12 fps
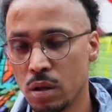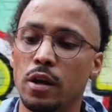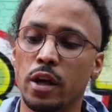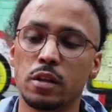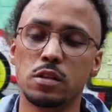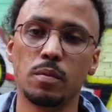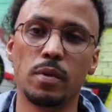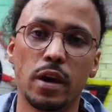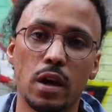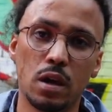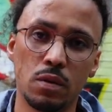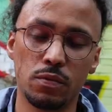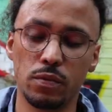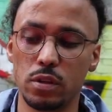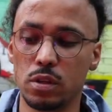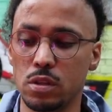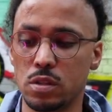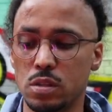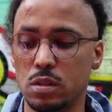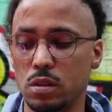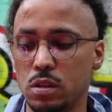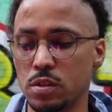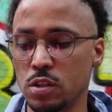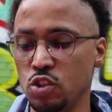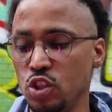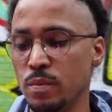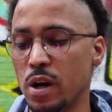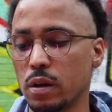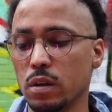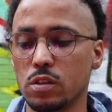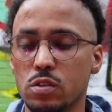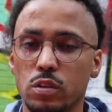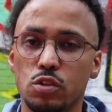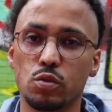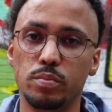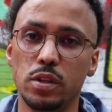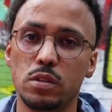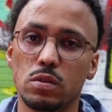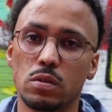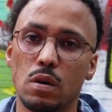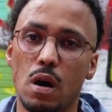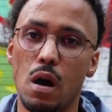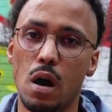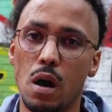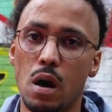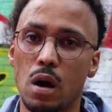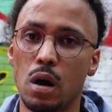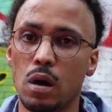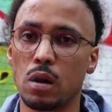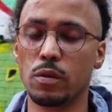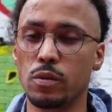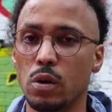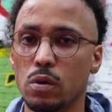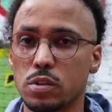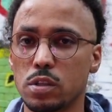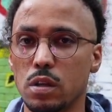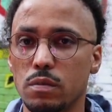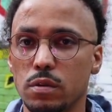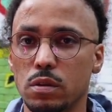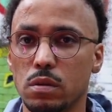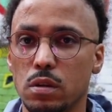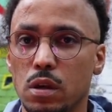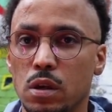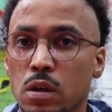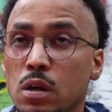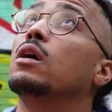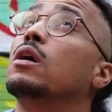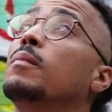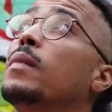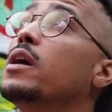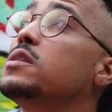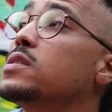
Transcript: Another tip I have is the CG markings on a Chupito are nose heavy, okay? Um, I